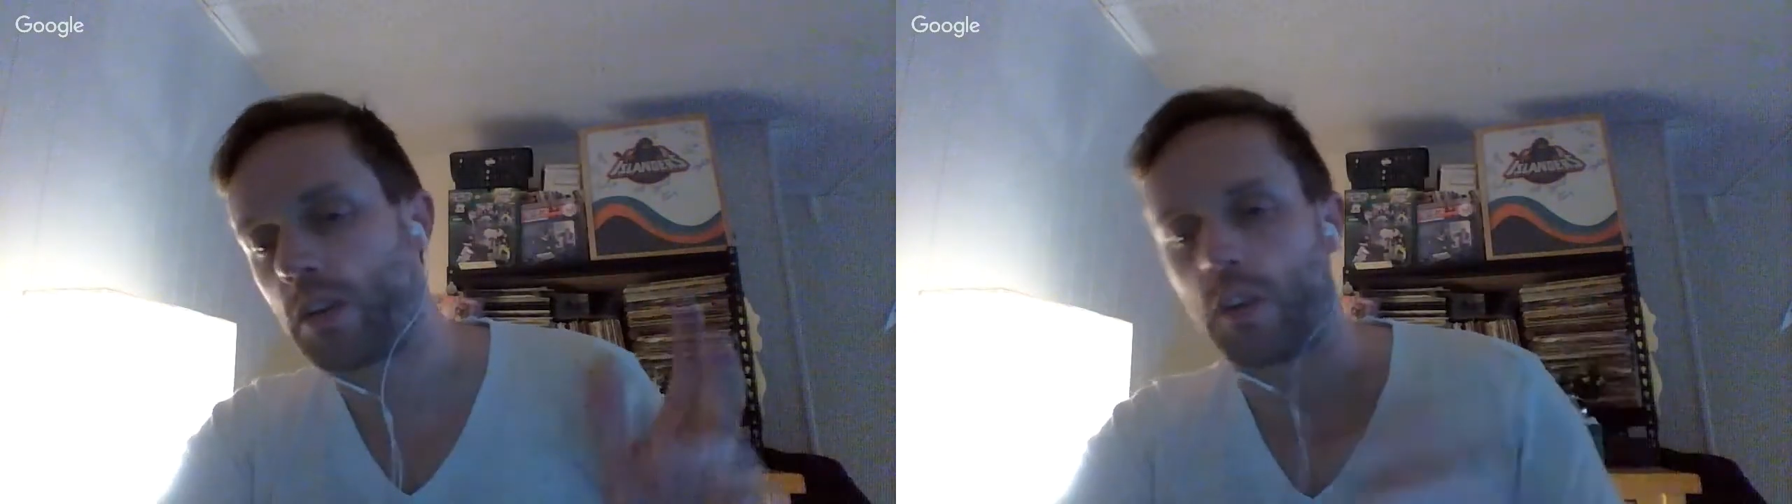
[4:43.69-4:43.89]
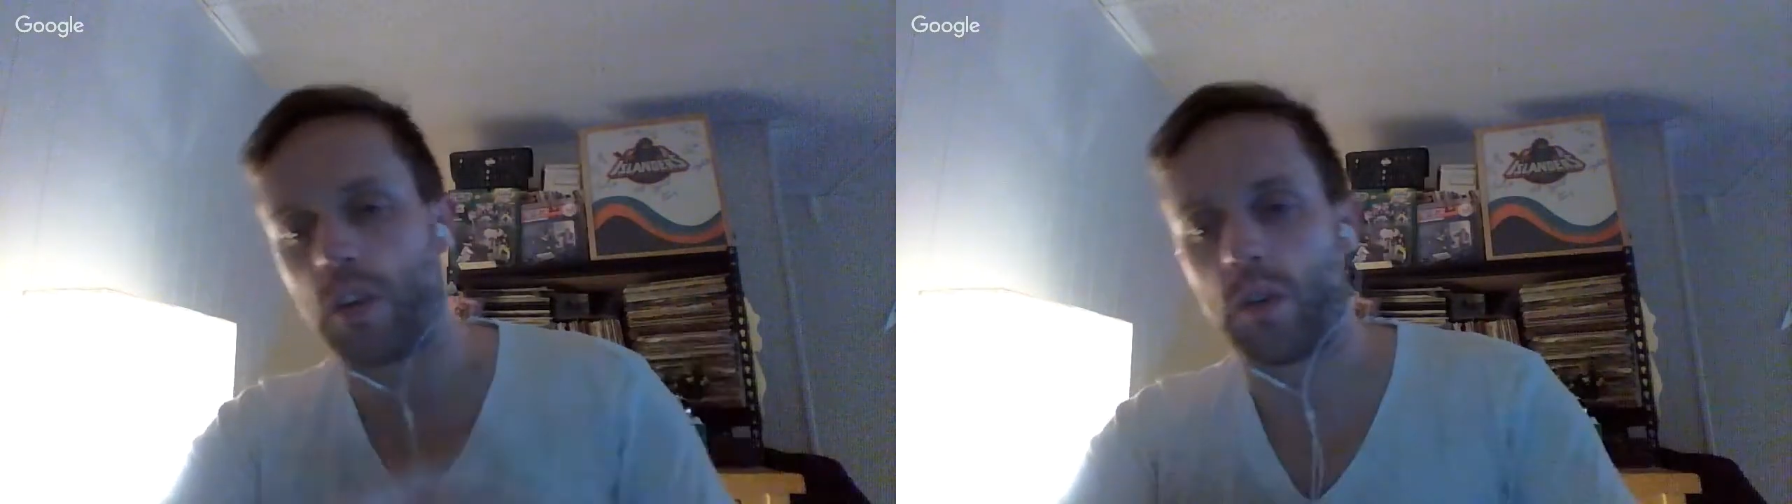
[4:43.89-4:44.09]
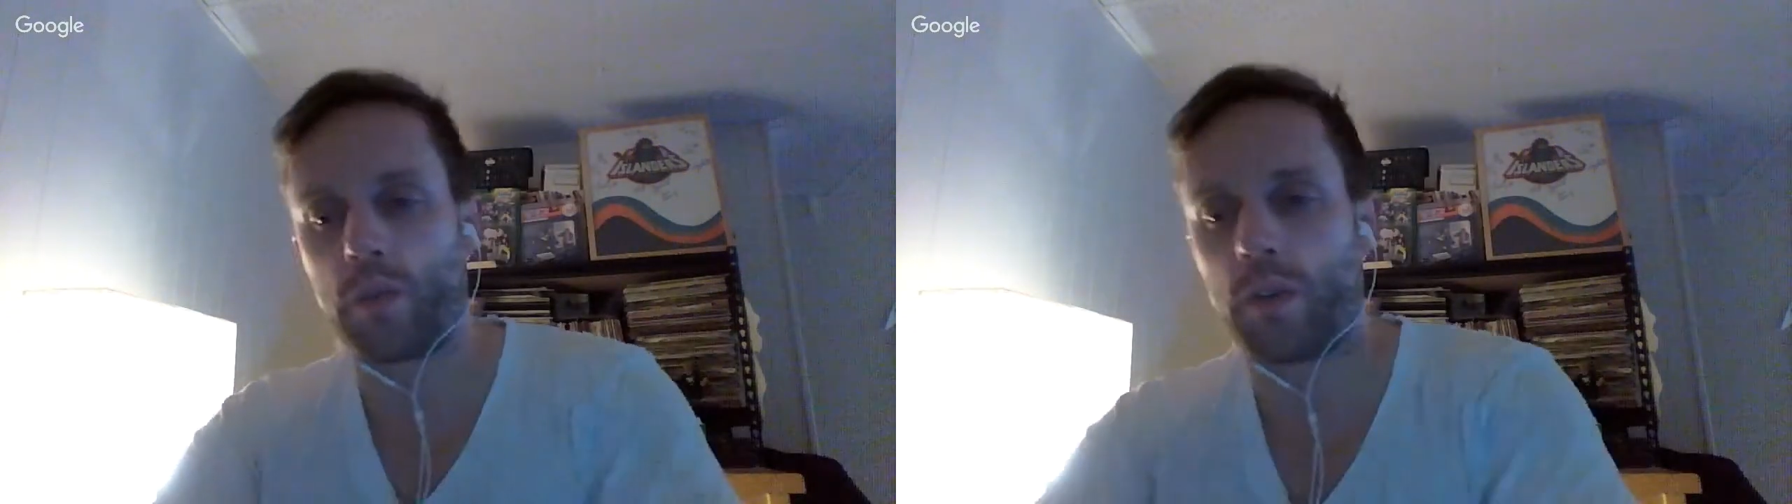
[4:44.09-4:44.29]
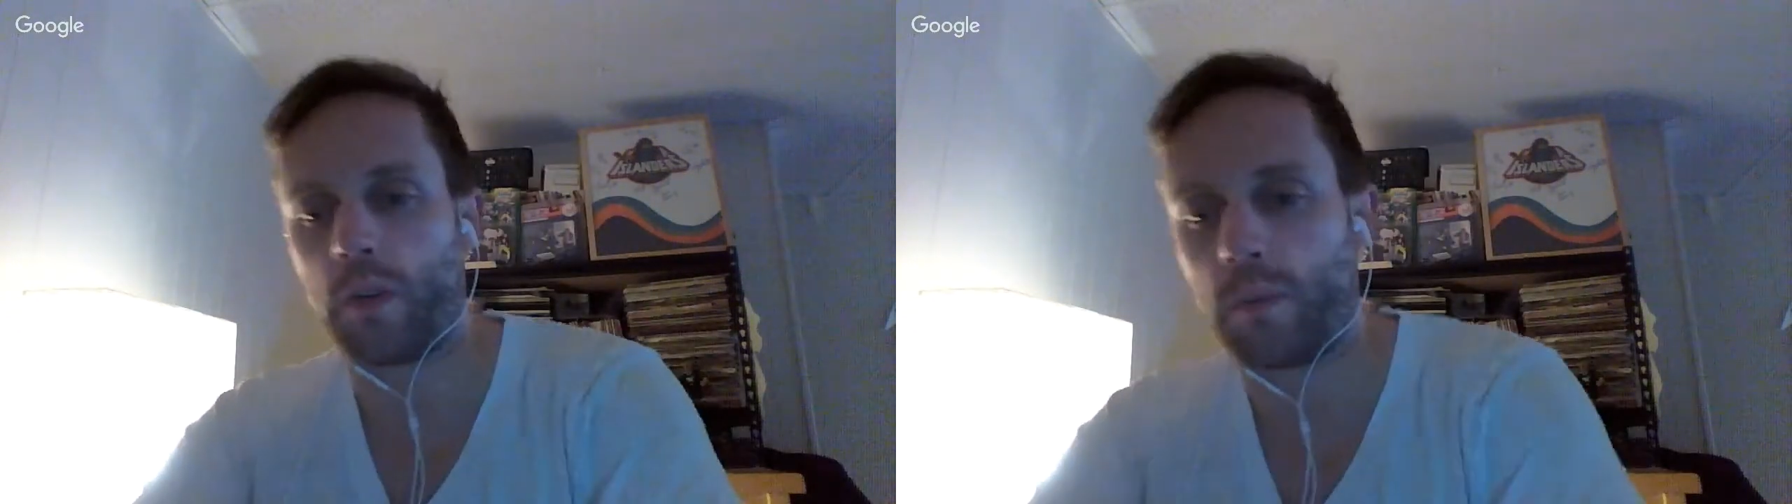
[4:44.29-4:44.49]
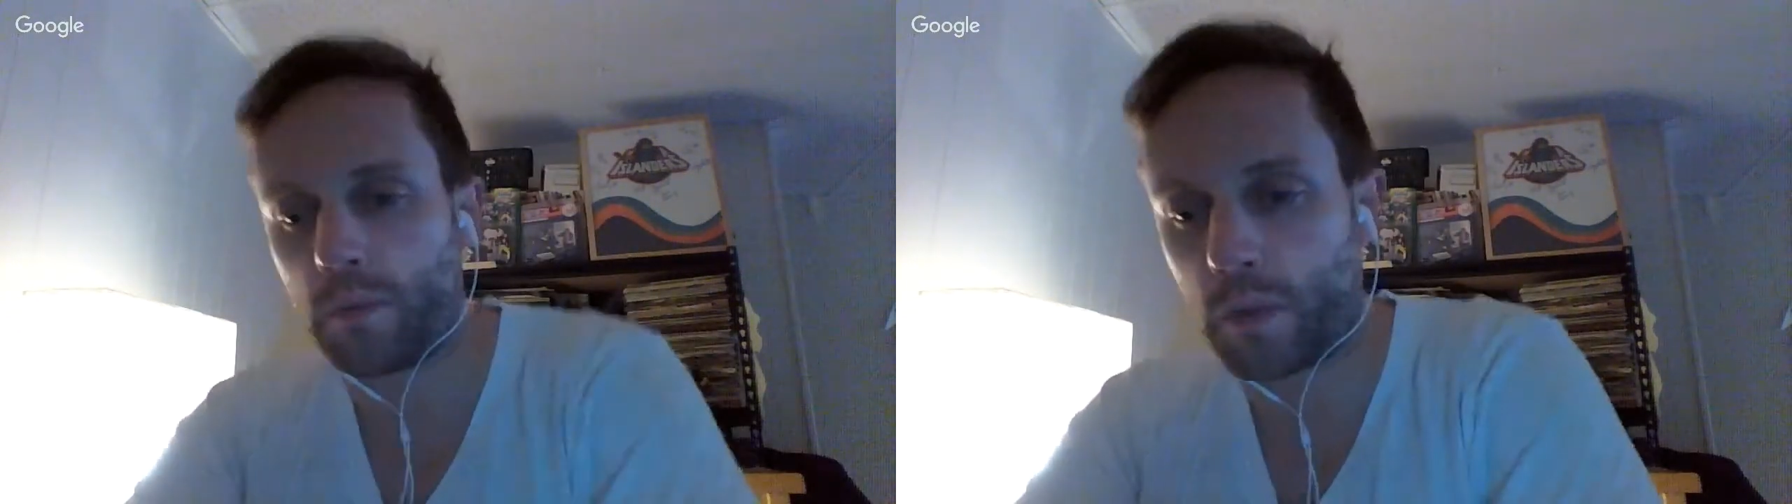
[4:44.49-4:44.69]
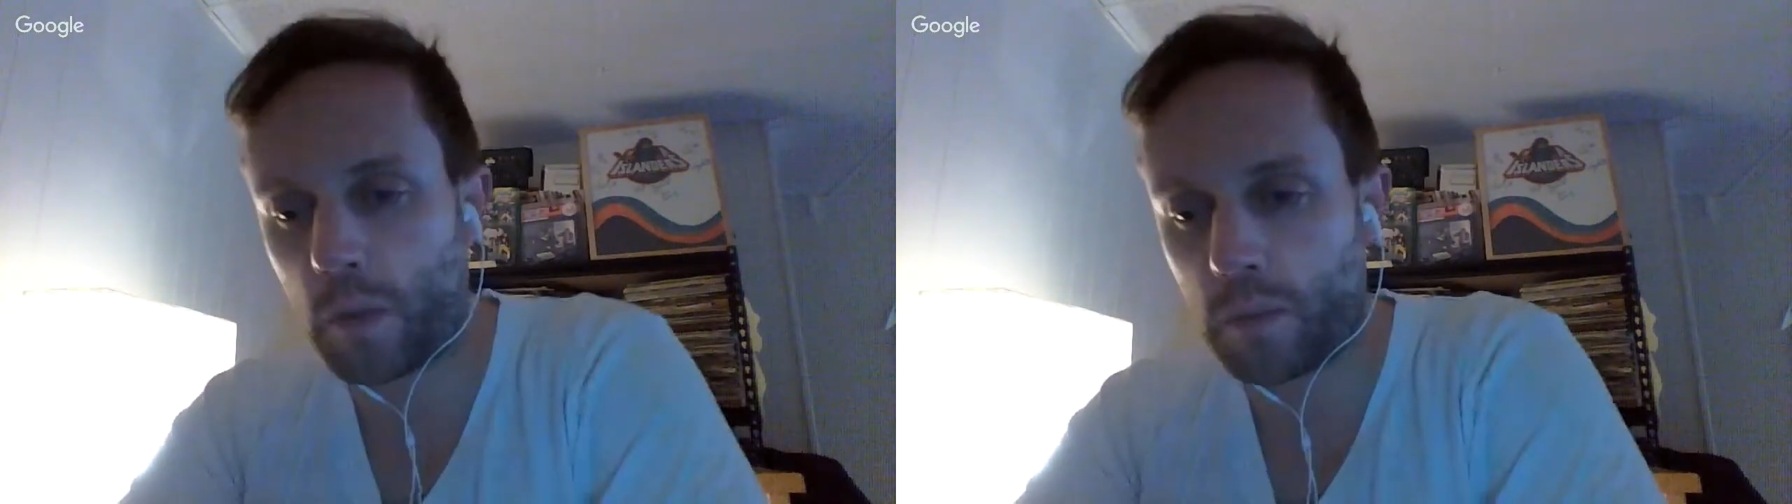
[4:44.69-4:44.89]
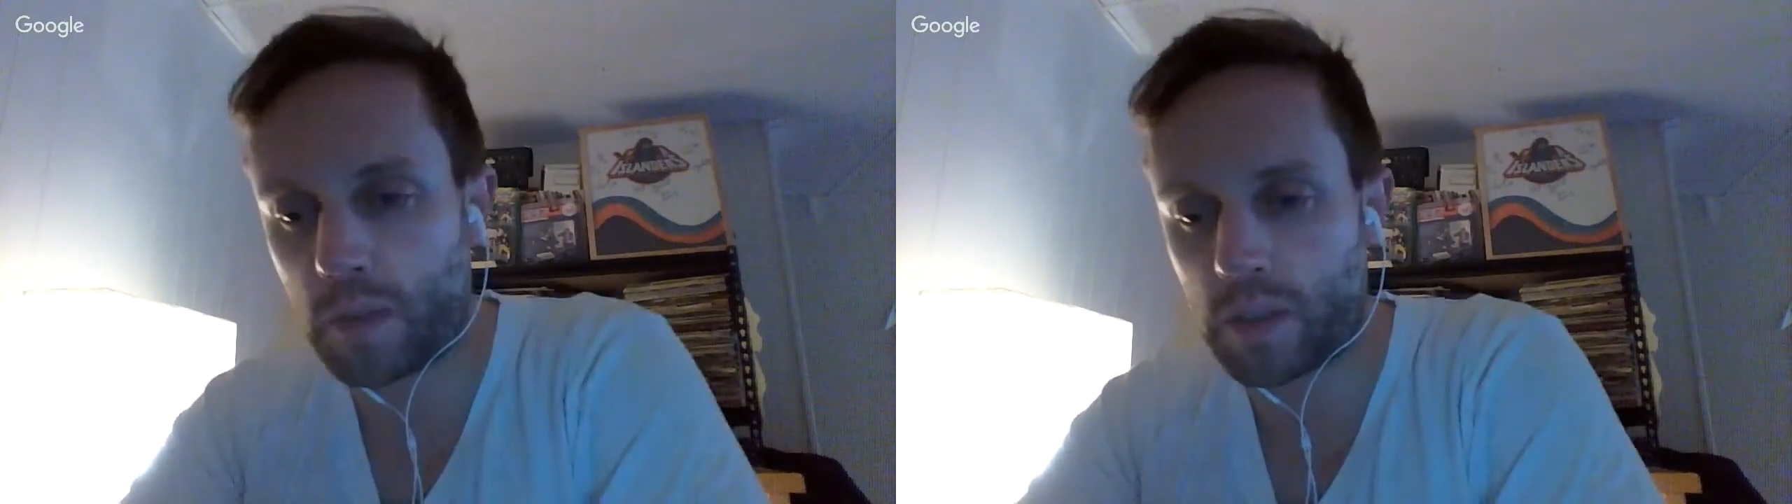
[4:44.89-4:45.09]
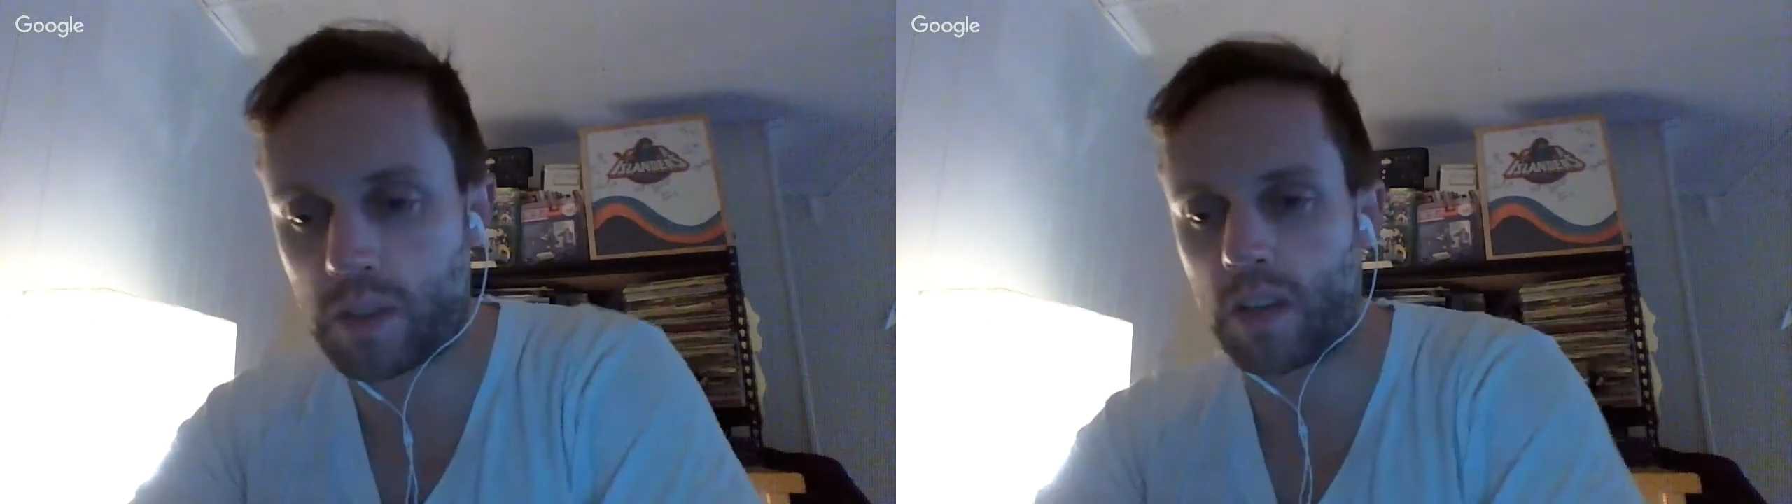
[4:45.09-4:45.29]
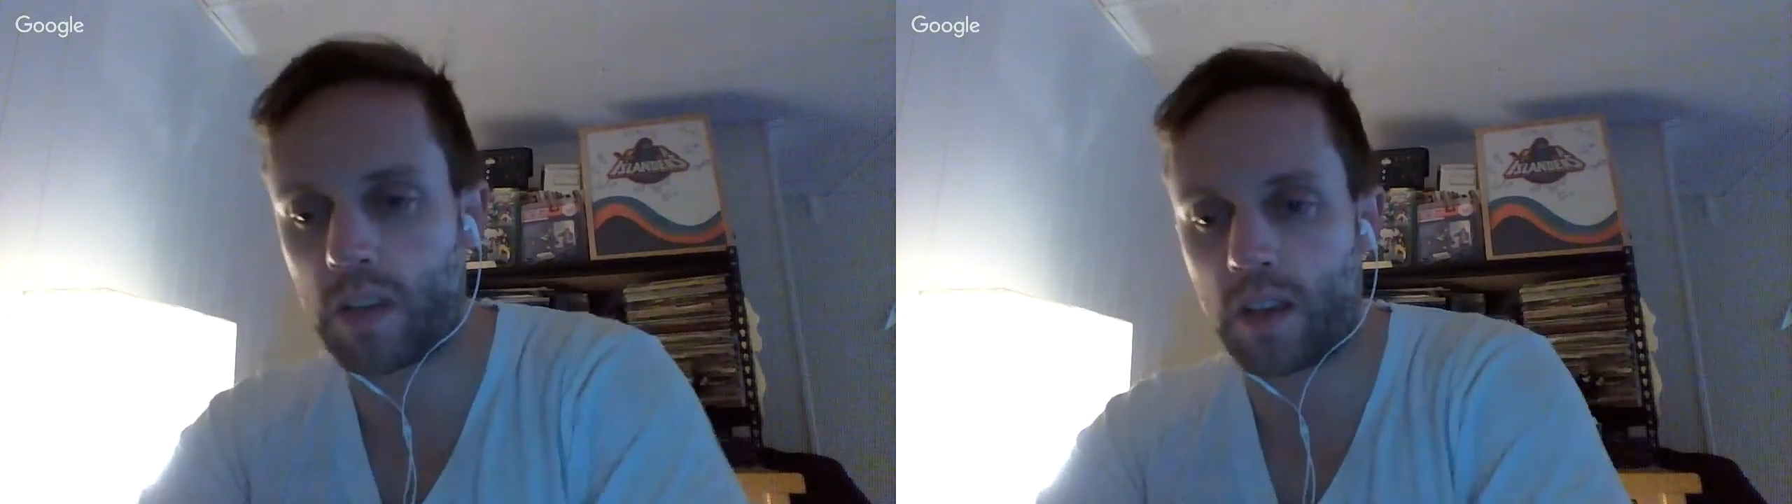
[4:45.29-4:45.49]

for you from this